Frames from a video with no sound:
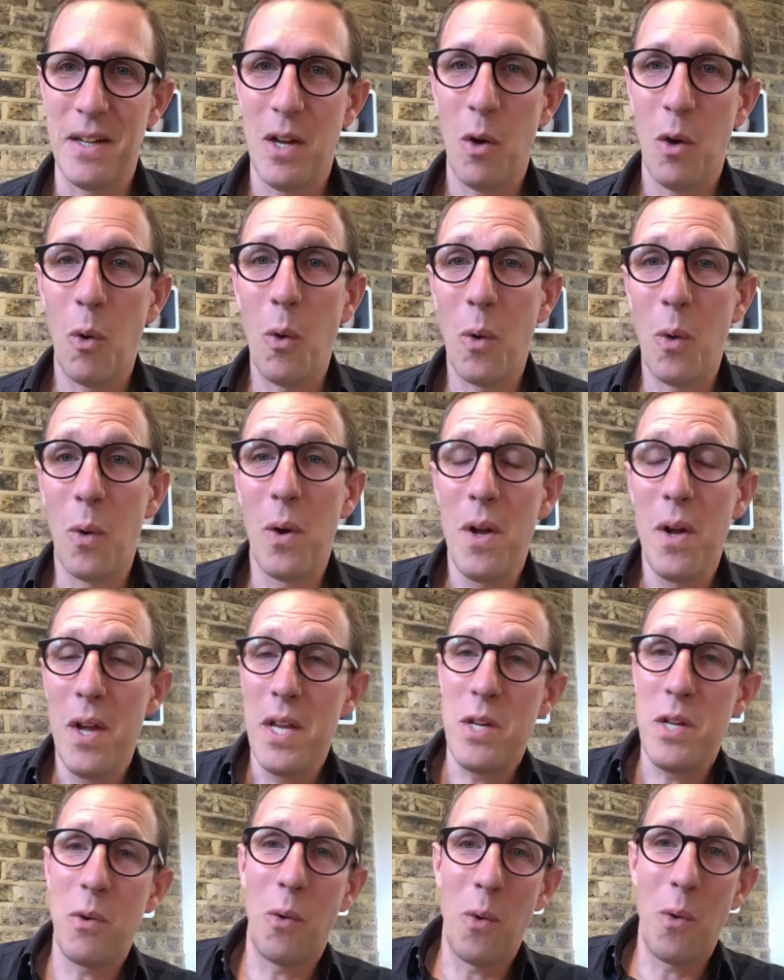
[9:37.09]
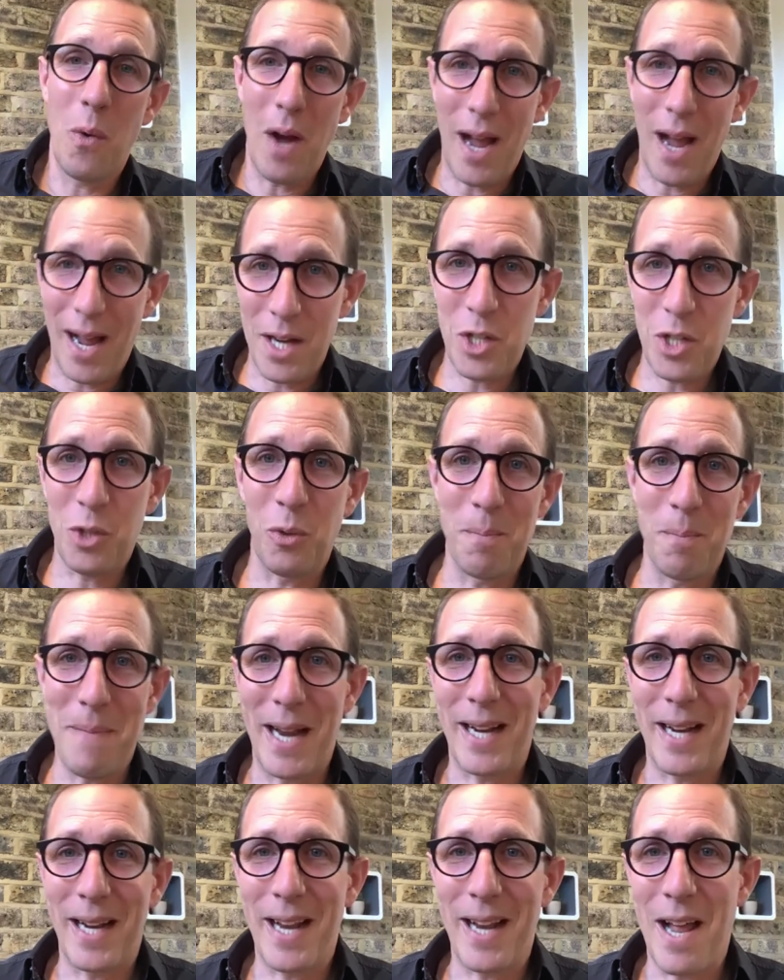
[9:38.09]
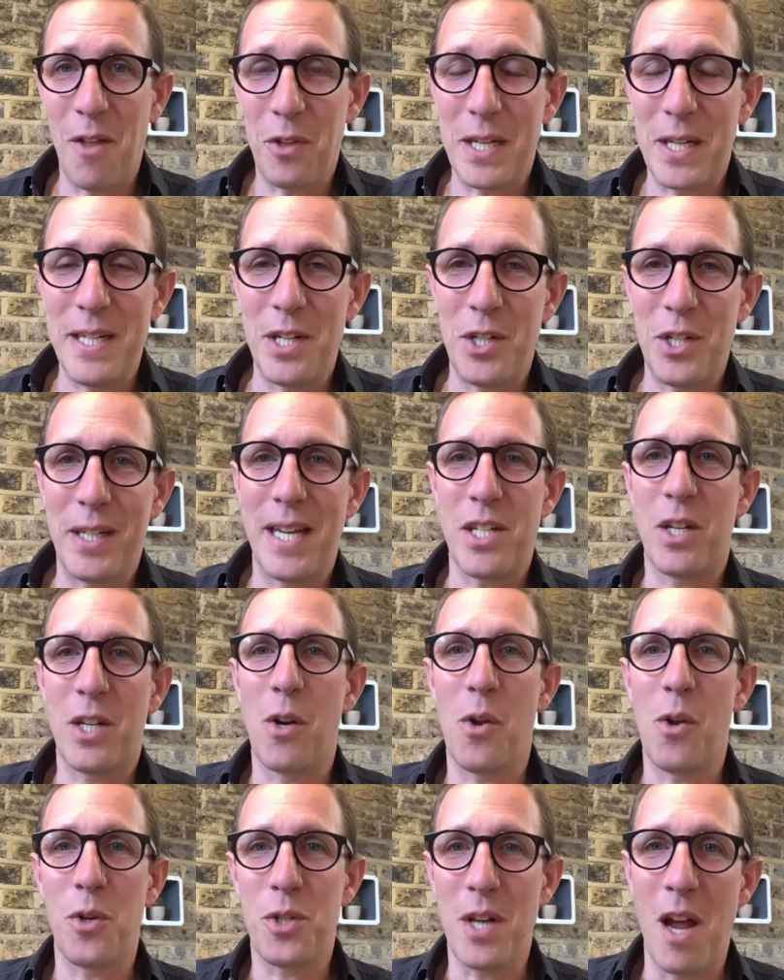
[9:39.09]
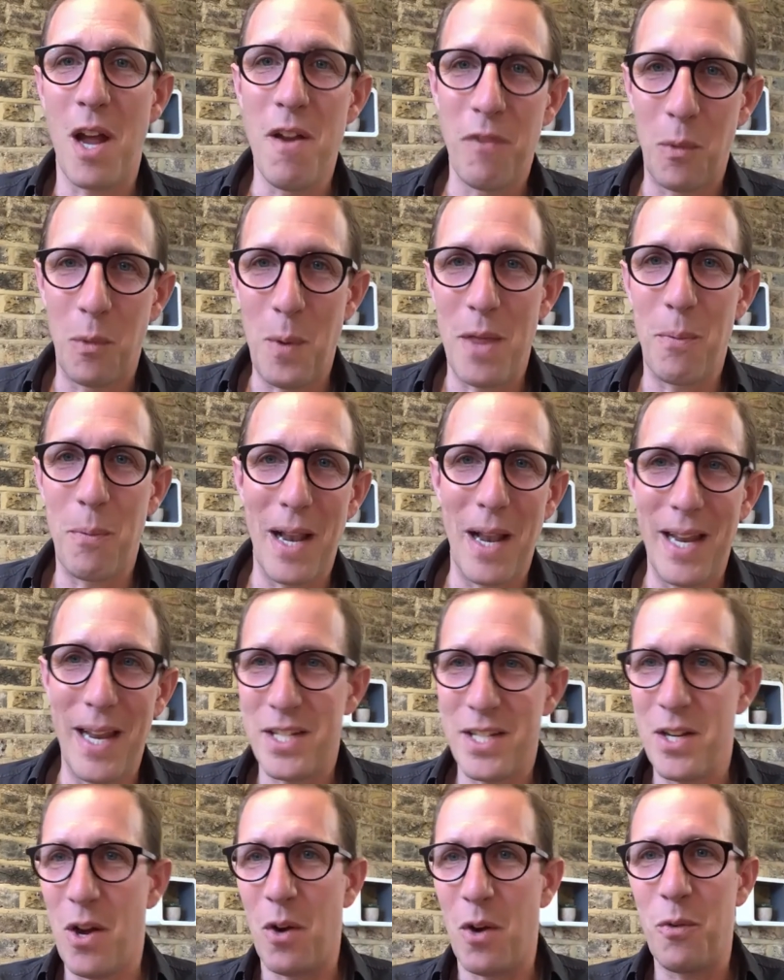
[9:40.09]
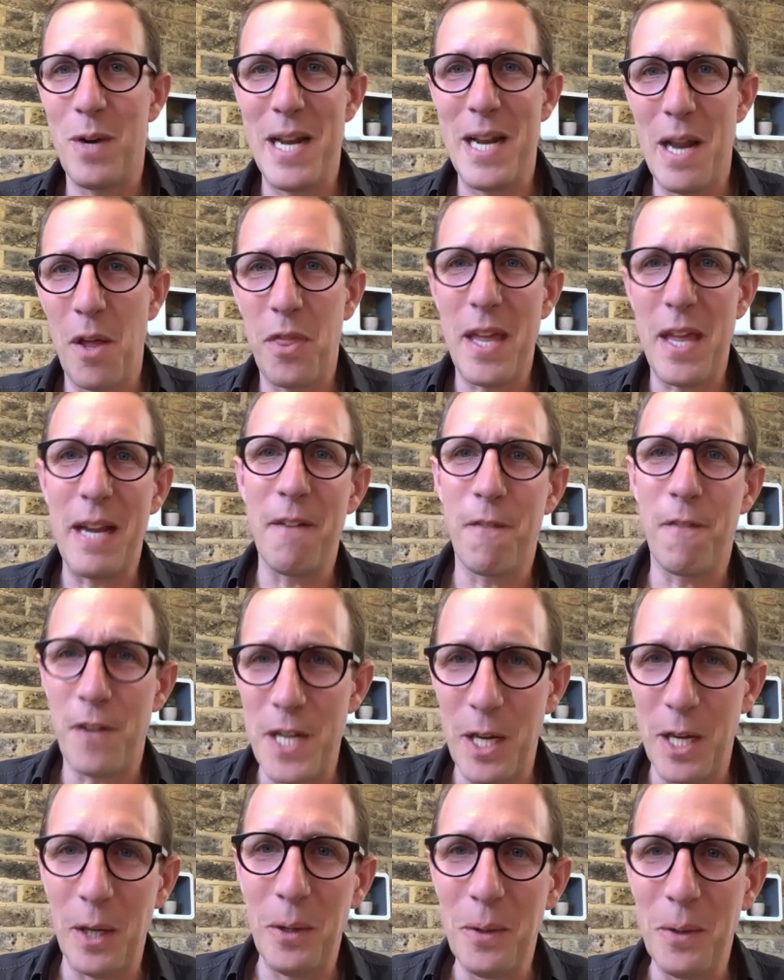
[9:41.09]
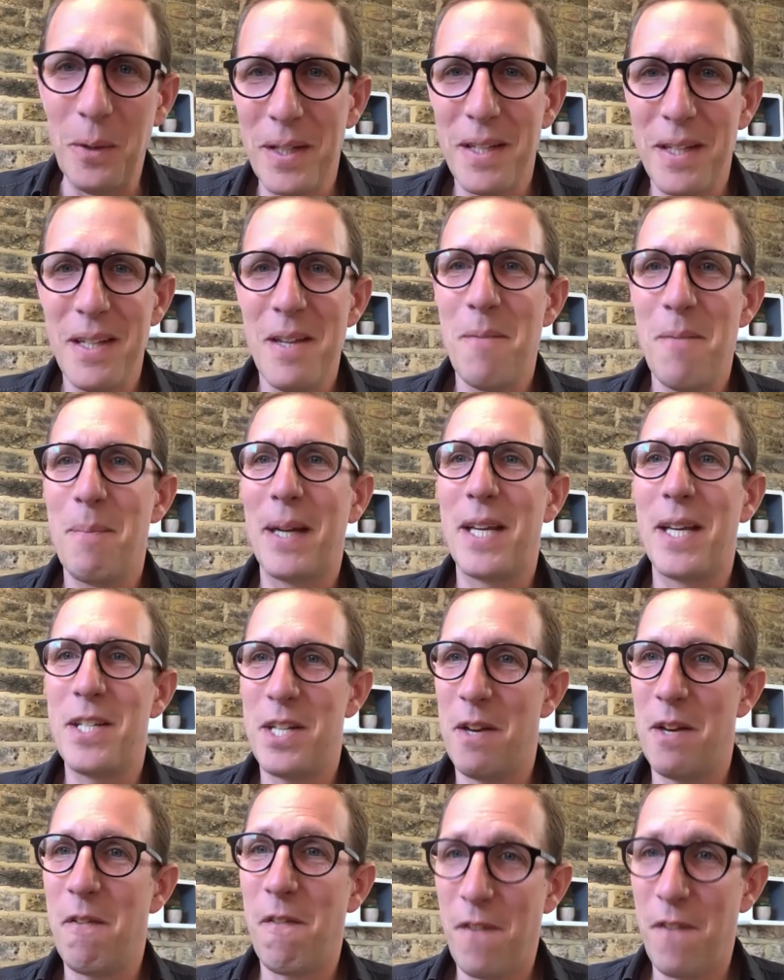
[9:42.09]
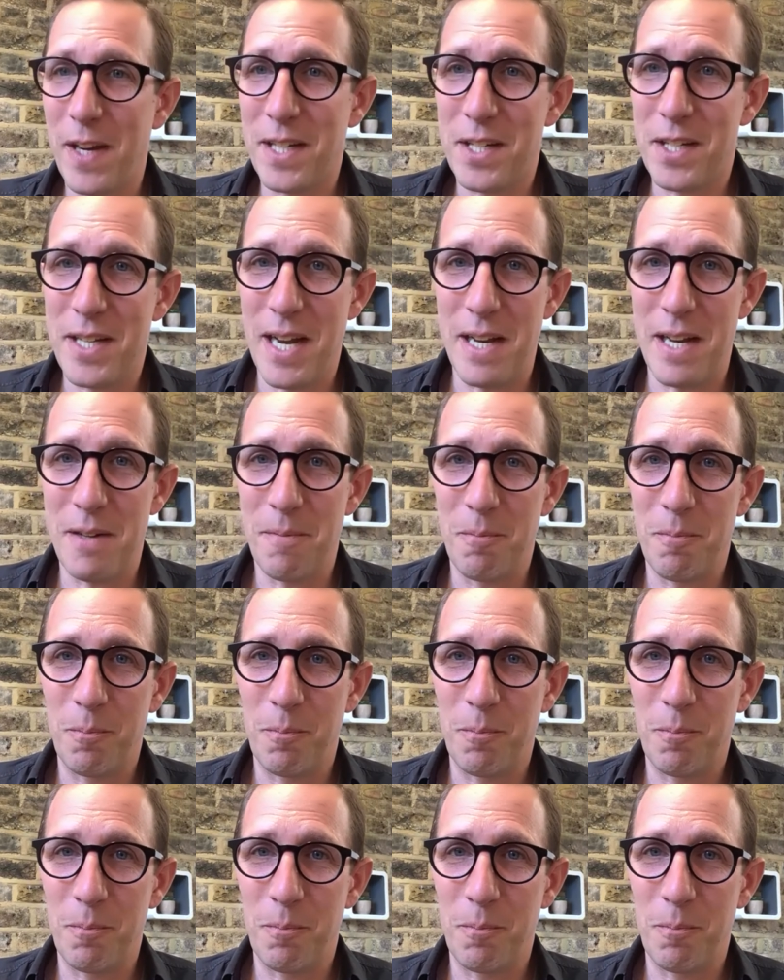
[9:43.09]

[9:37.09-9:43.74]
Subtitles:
Or your actual mental health condition gets glossed over with, well, it's not really a thing for you because you fixed it.